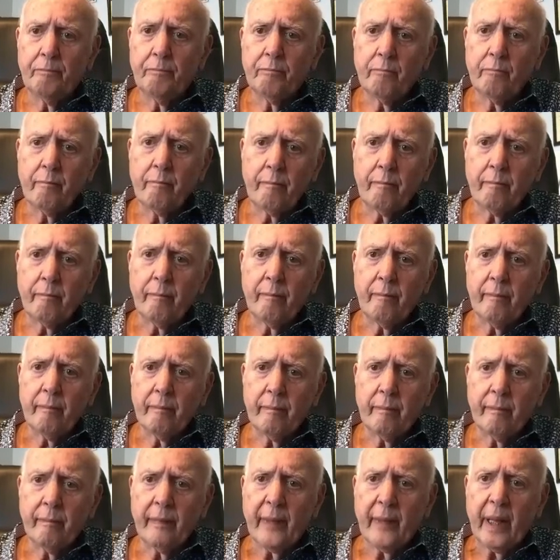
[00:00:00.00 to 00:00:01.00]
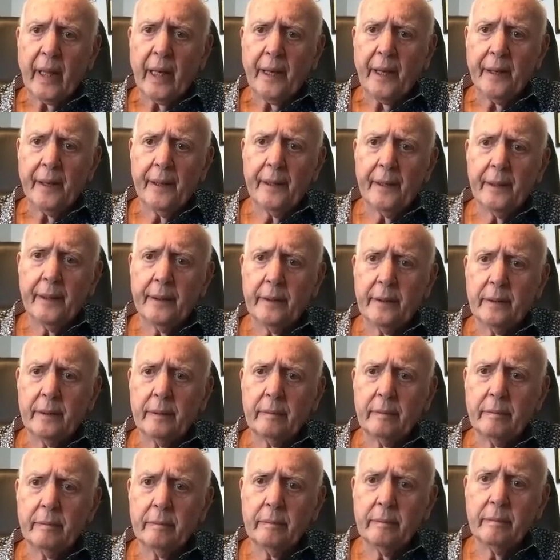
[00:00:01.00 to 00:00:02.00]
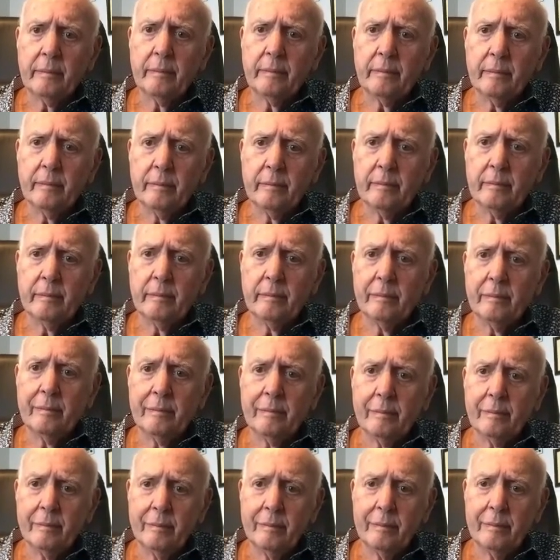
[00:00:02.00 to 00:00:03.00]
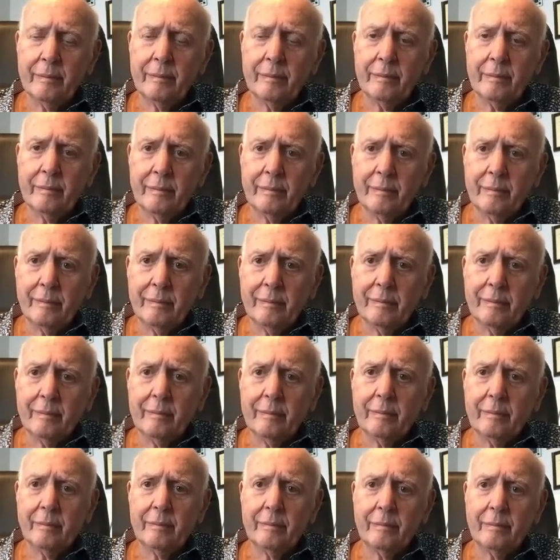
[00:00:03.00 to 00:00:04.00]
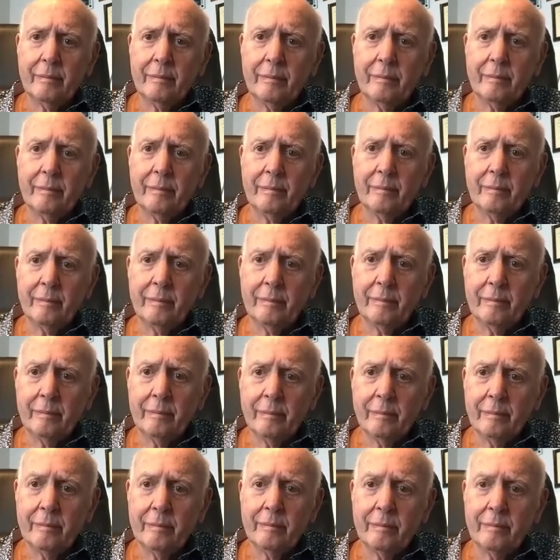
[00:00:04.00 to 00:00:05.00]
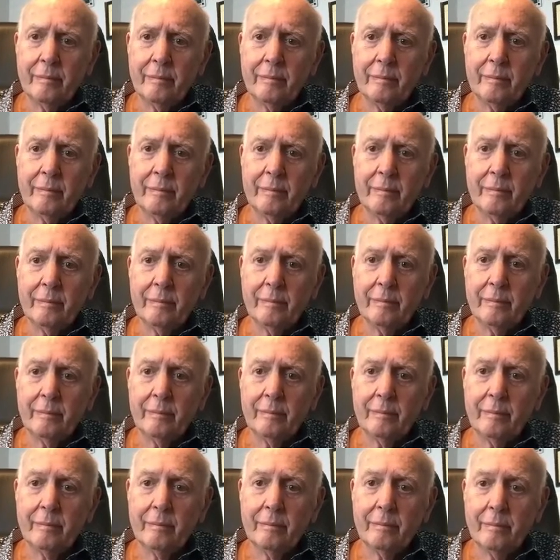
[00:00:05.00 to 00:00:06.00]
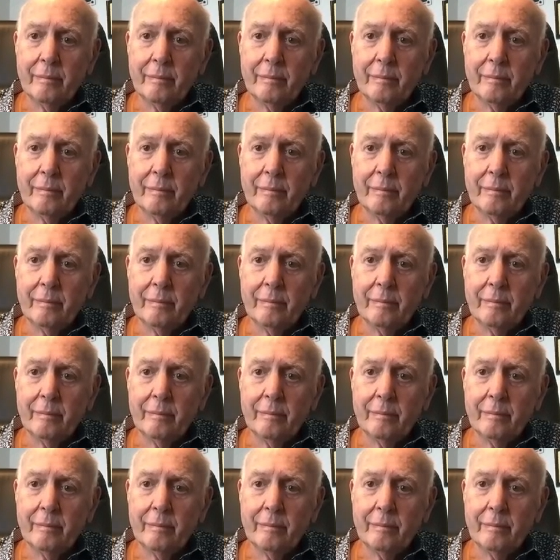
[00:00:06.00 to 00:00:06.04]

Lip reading: (not speaking)